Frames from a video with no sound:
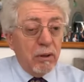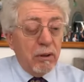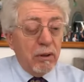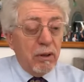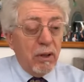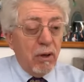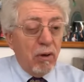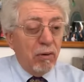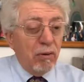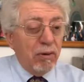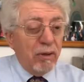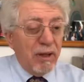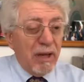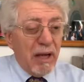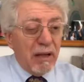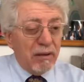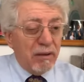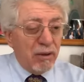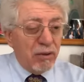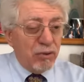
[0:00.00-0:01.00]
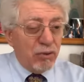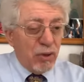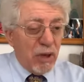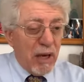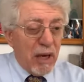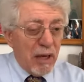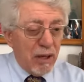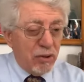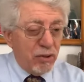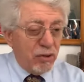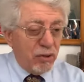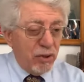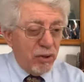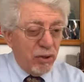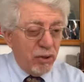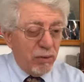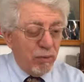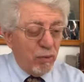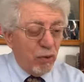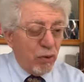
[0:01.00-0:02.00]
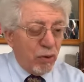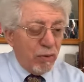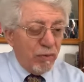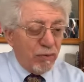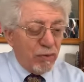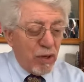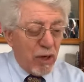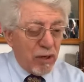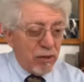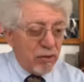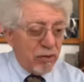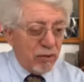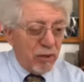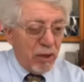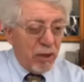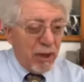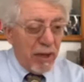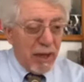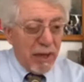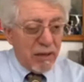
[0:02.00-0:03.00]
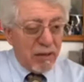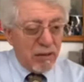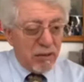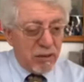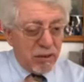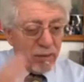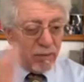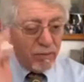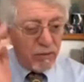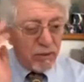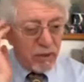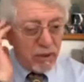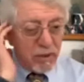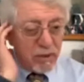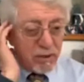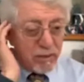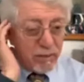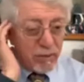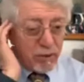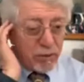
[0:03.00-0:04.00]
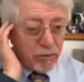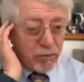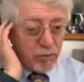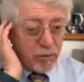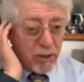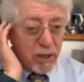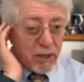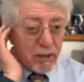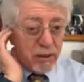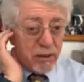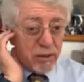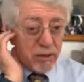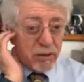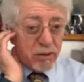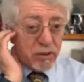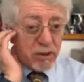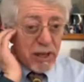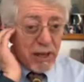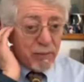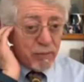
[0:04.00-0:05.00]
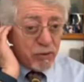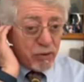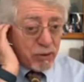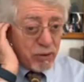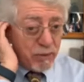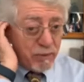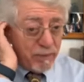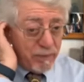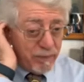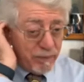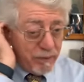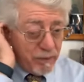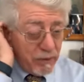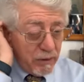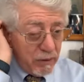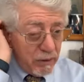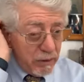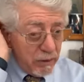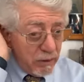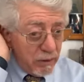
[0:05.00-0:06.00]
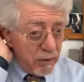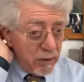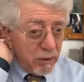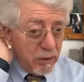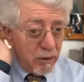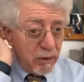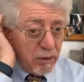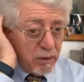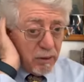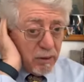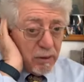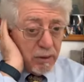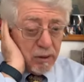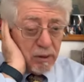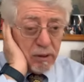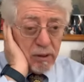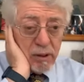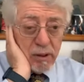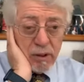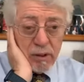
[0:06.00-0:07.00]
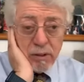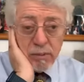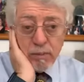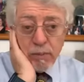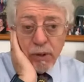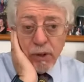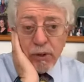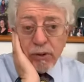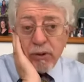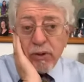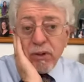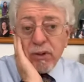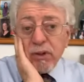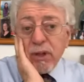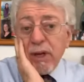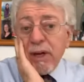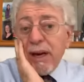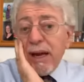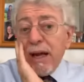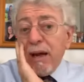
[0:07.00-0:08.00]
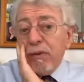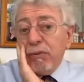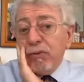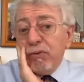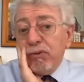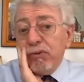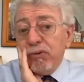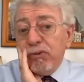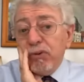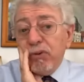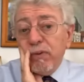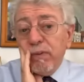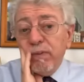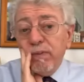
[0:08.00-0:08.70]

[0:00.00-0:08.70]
The only other judge in the book of Judges that has something similar to that is Samson. His birth is announced